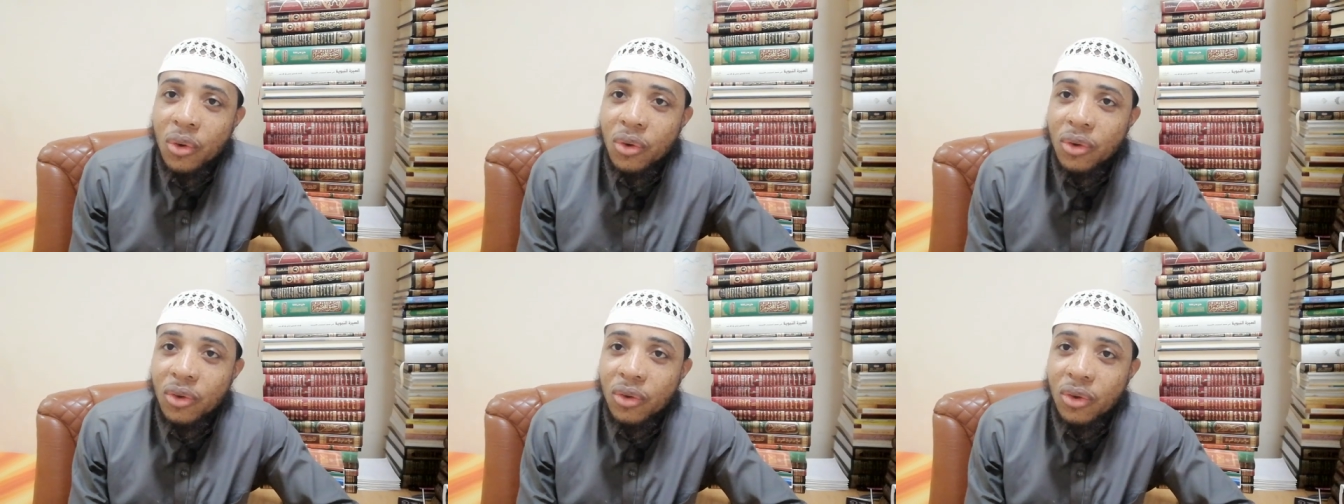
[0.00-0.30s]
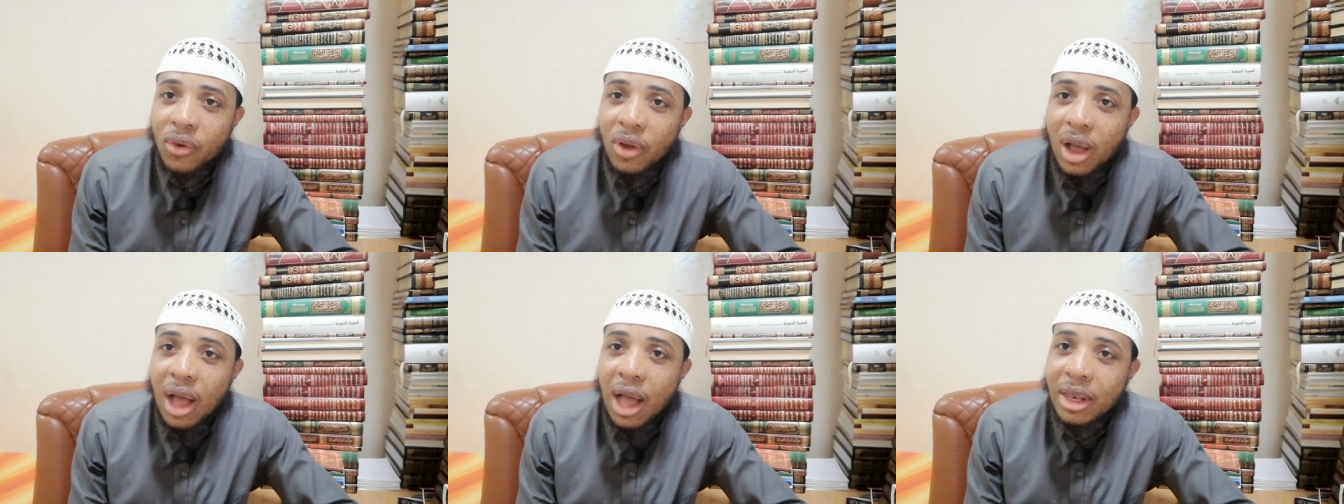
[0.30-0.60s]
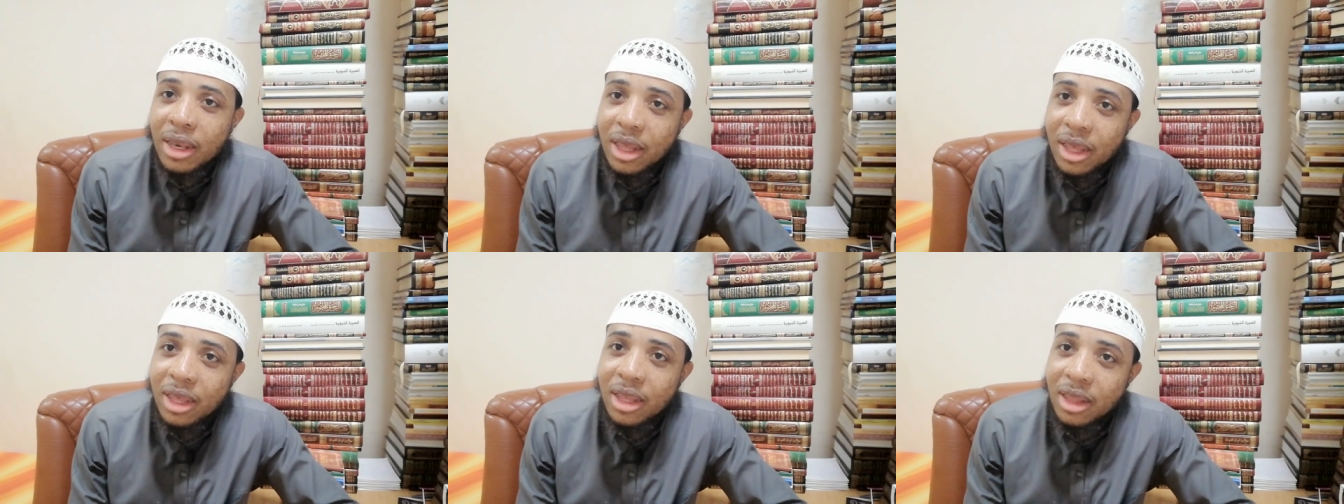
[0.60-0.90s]
So
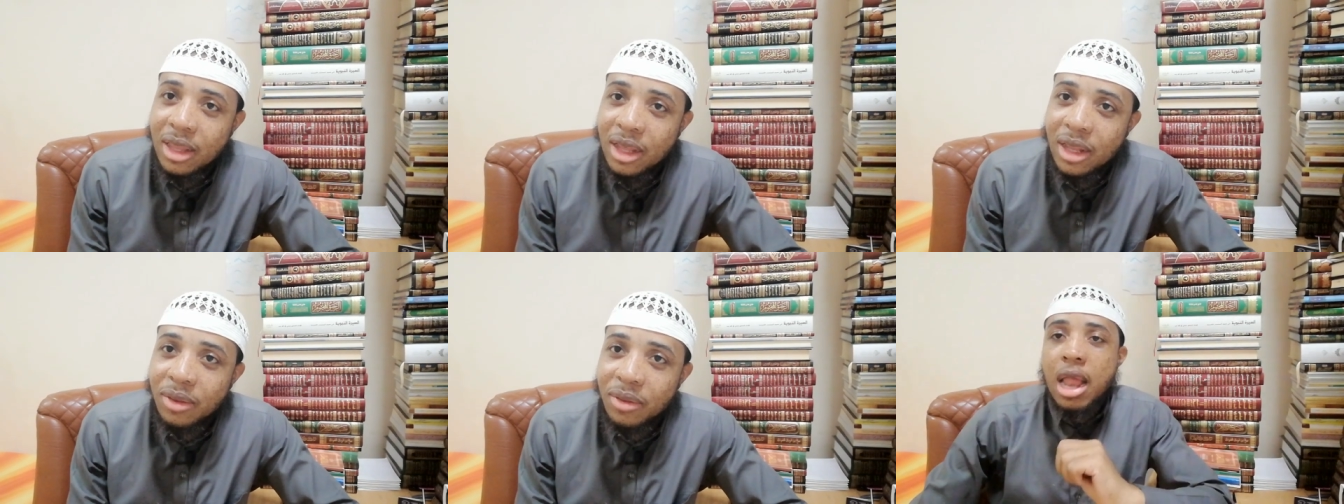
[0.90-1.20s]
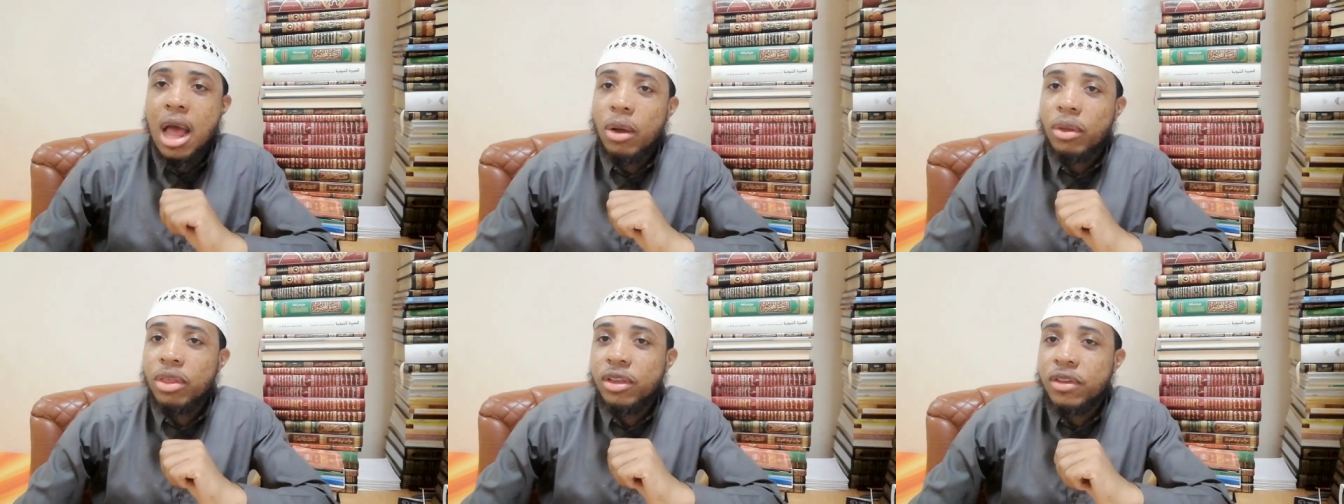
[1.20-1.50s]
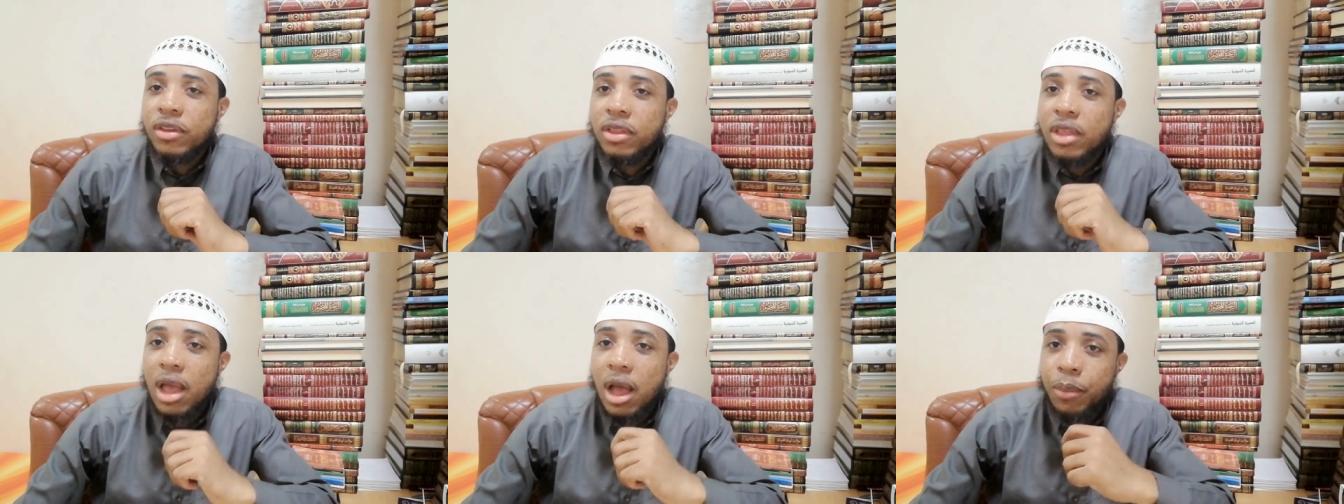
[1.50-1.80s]

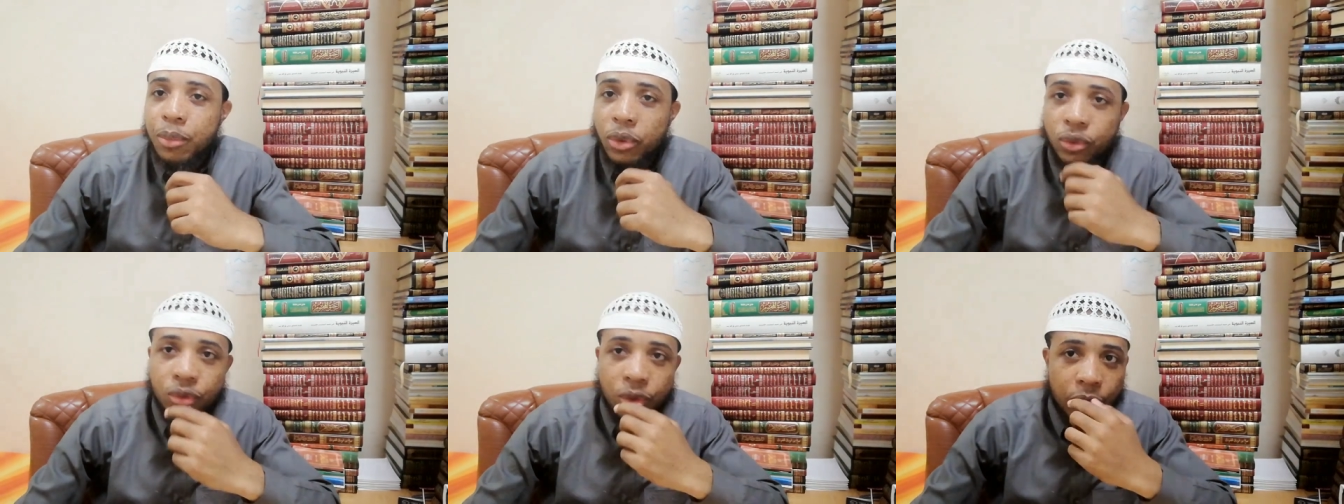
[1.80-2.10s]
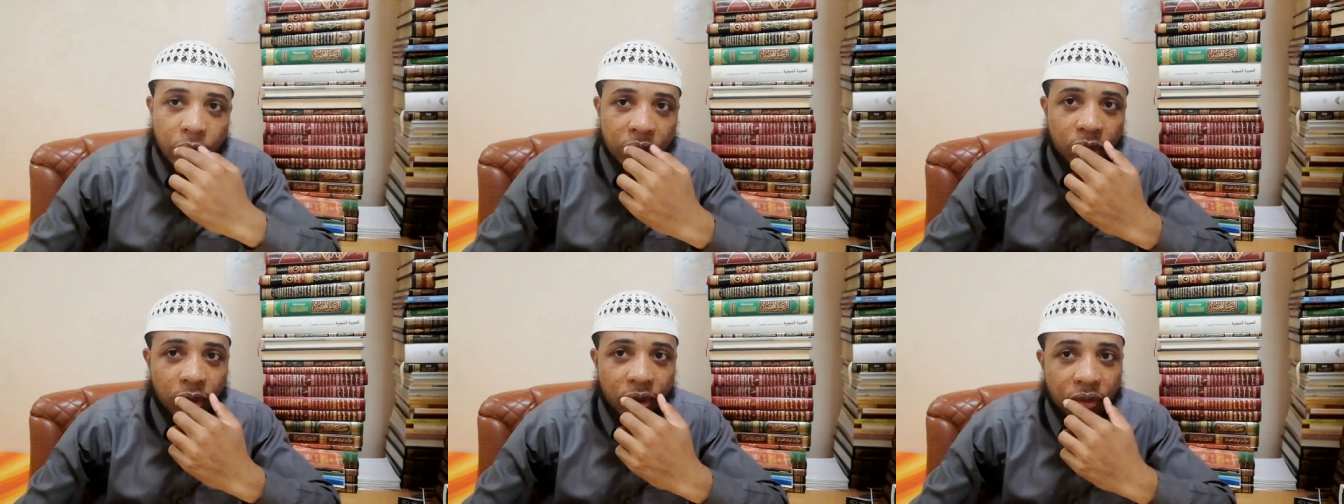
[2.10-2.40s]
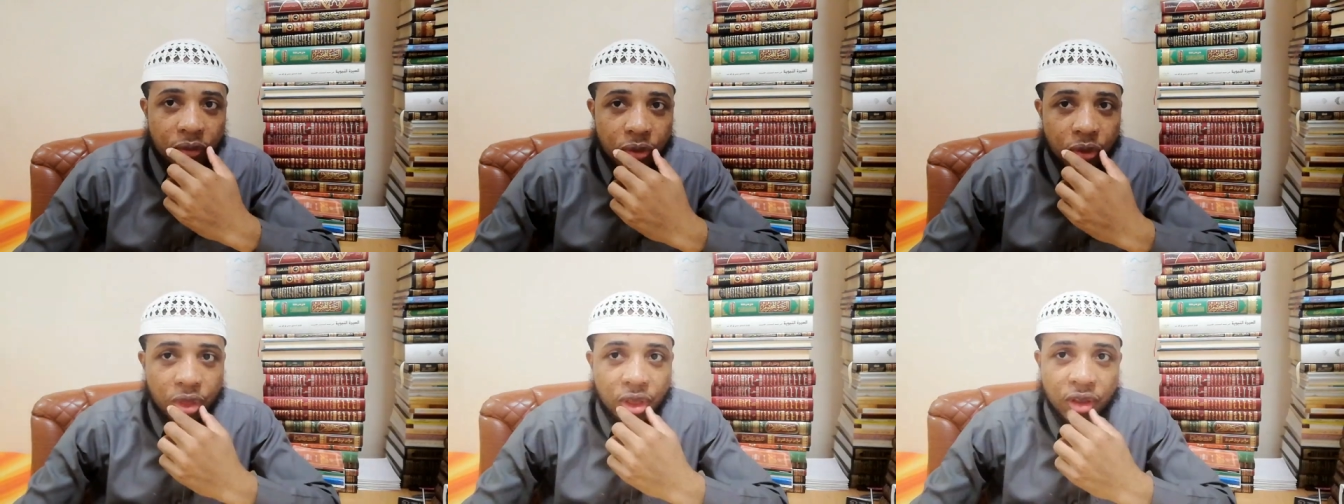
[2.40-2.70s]
now this is the
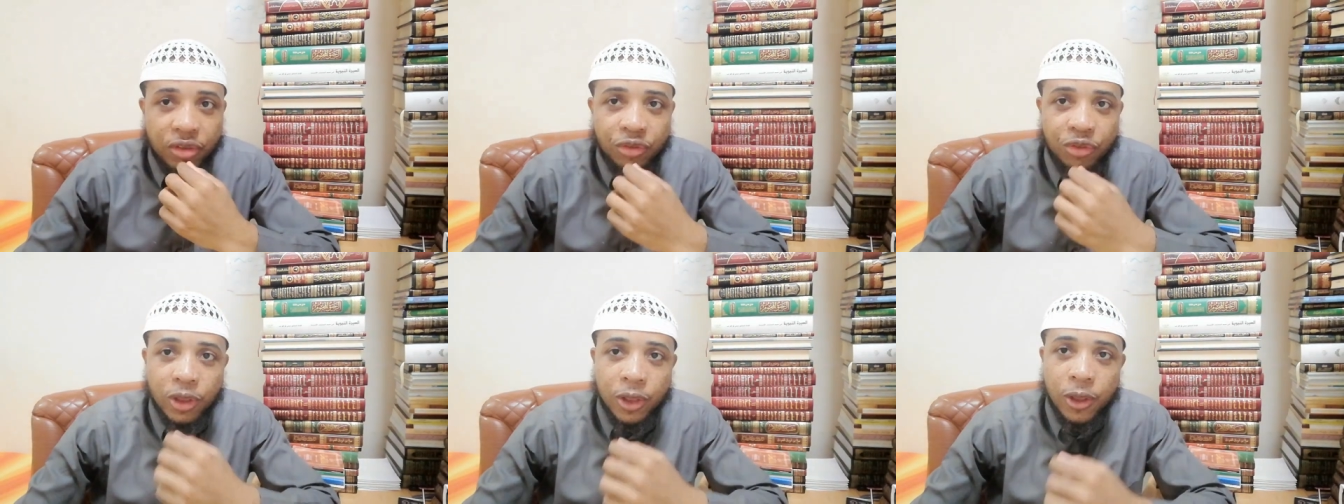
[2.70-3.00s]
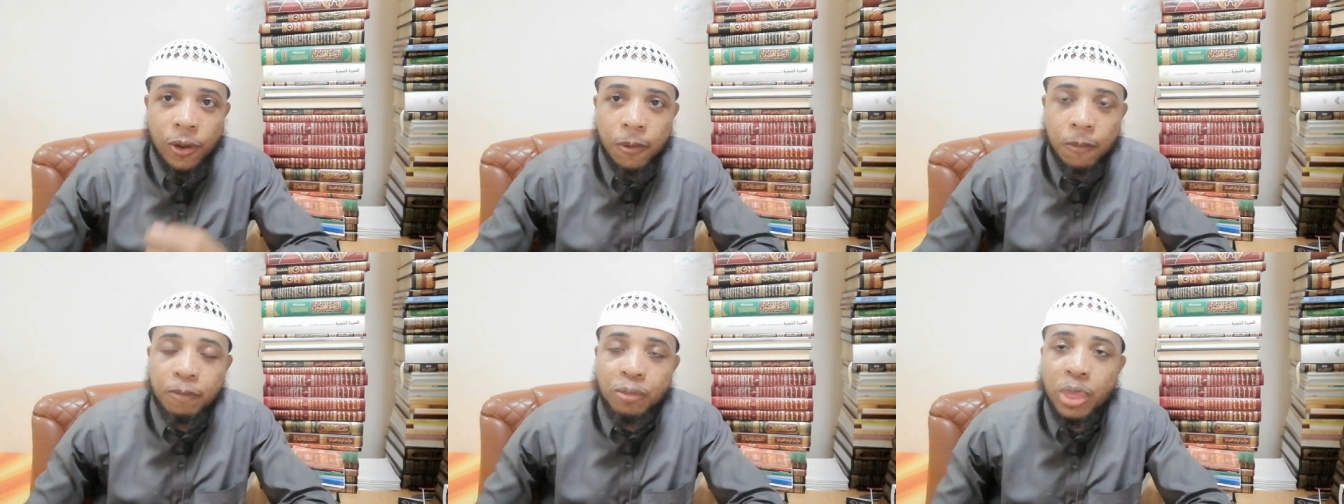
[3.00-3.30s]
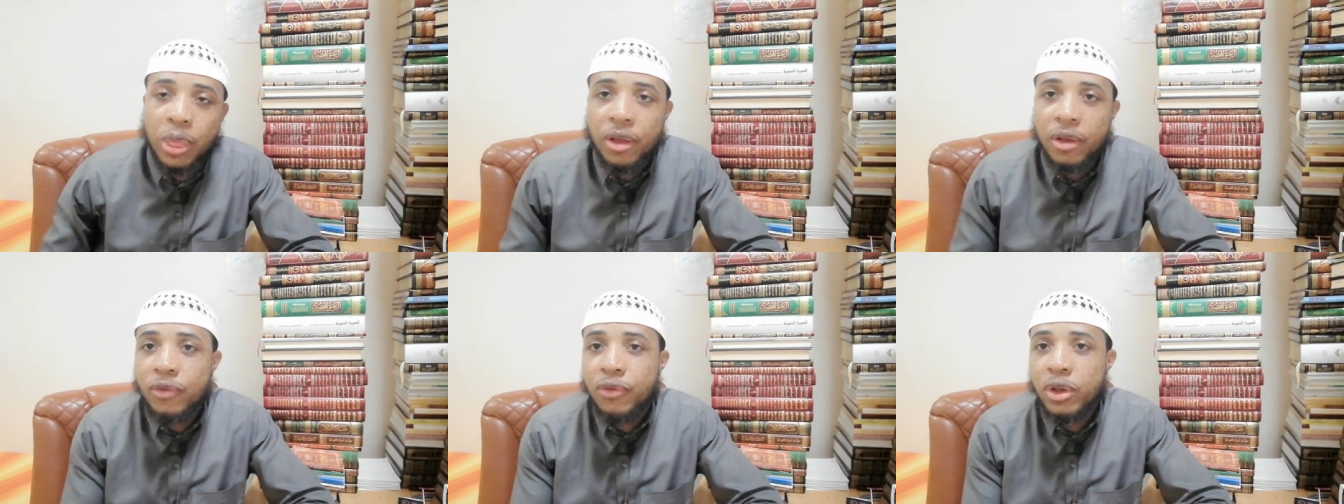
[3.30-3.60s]
approach we want to give to
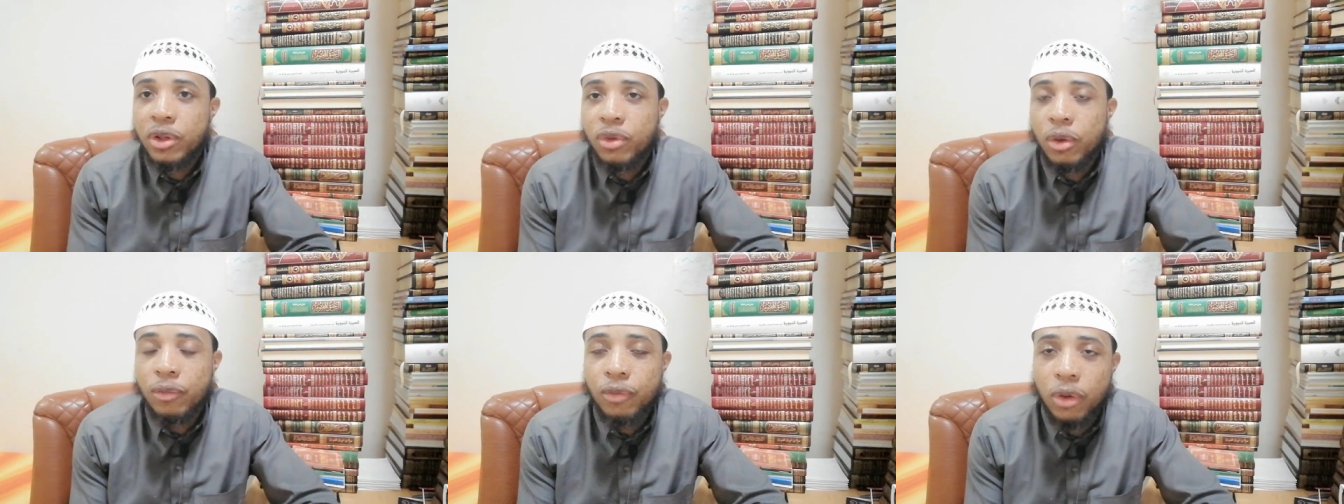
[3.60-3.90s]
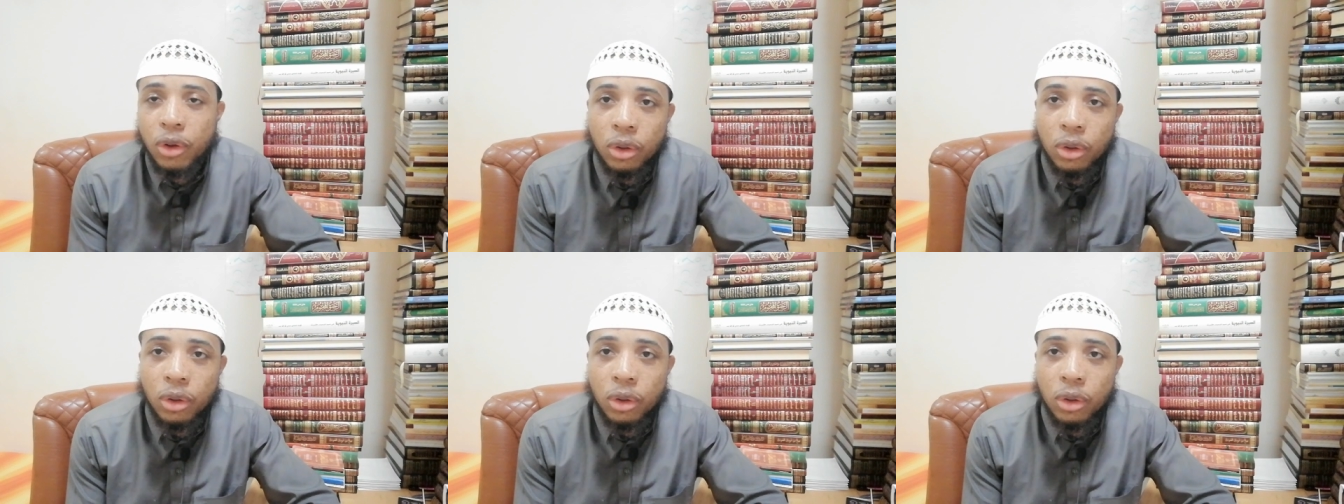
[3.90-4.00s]
this video.